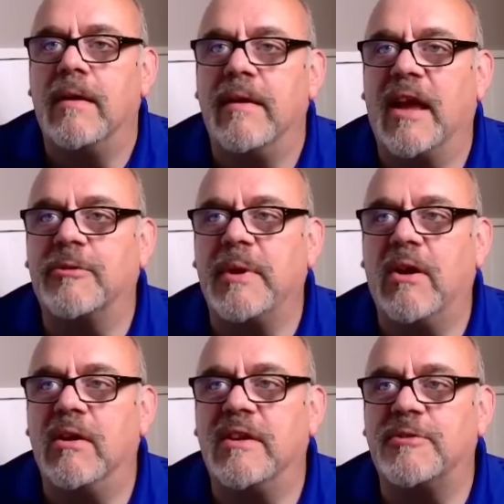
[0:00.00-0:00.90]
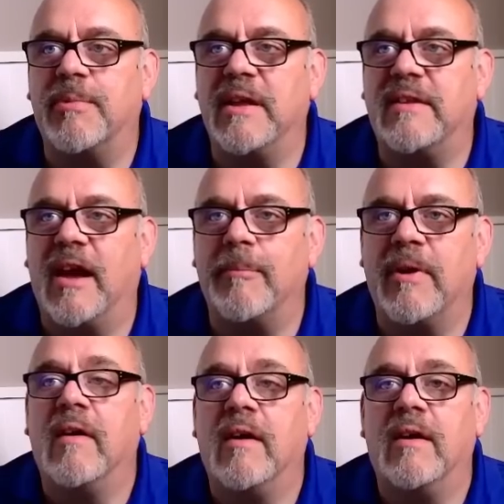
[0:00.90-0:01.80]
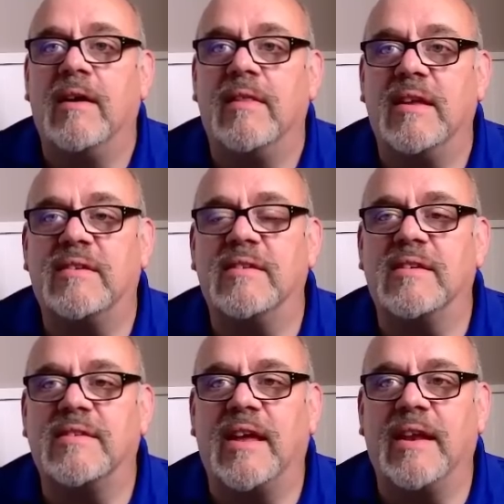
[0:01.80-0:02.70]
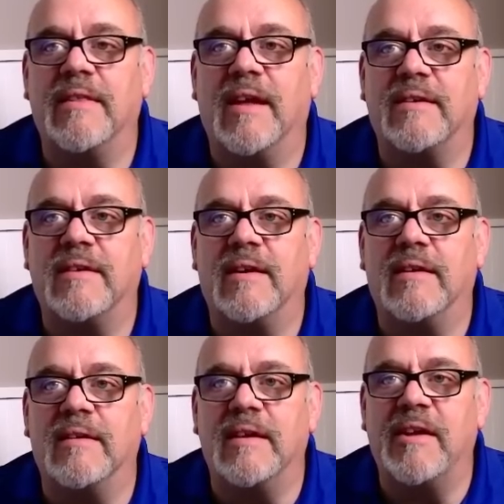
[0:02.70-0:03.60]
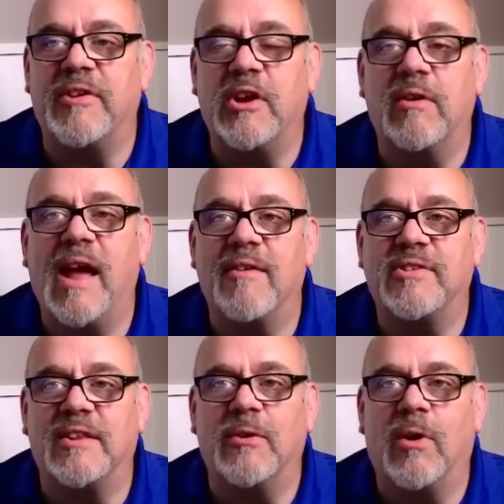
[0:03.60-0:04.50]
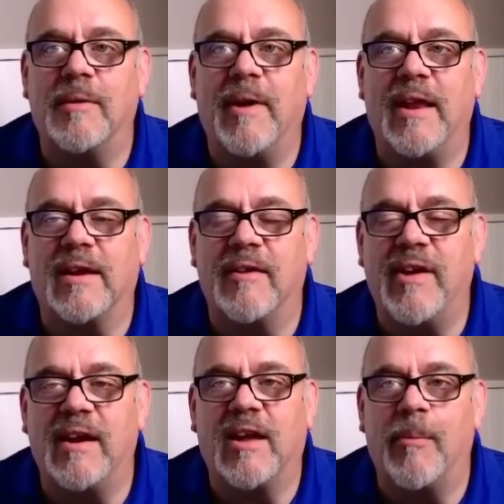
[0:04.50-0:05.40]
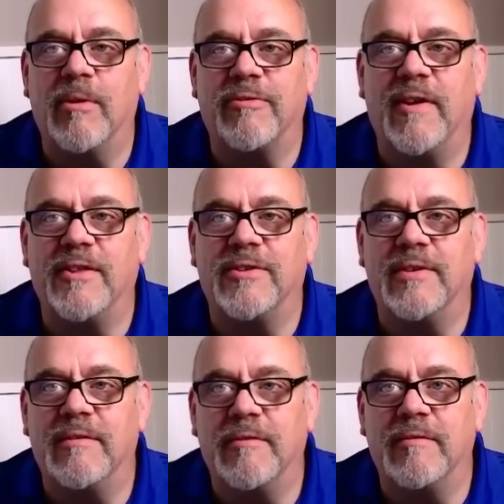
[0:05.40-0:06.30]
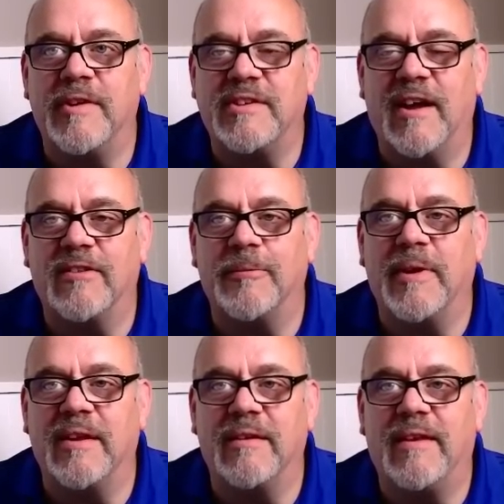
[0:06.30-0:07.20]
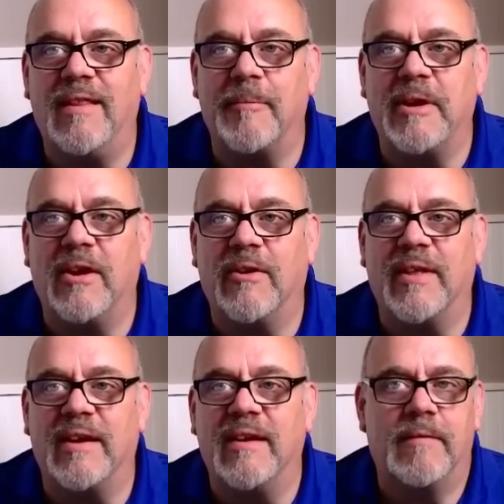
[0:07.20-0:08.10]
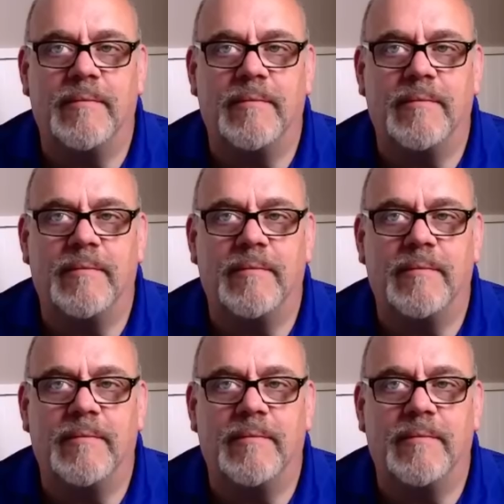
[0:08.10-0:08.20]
Next, we go to display type. This is a setting that uh, if you don't have set to automatic, I've had a couple of friends reach out to me and let me know that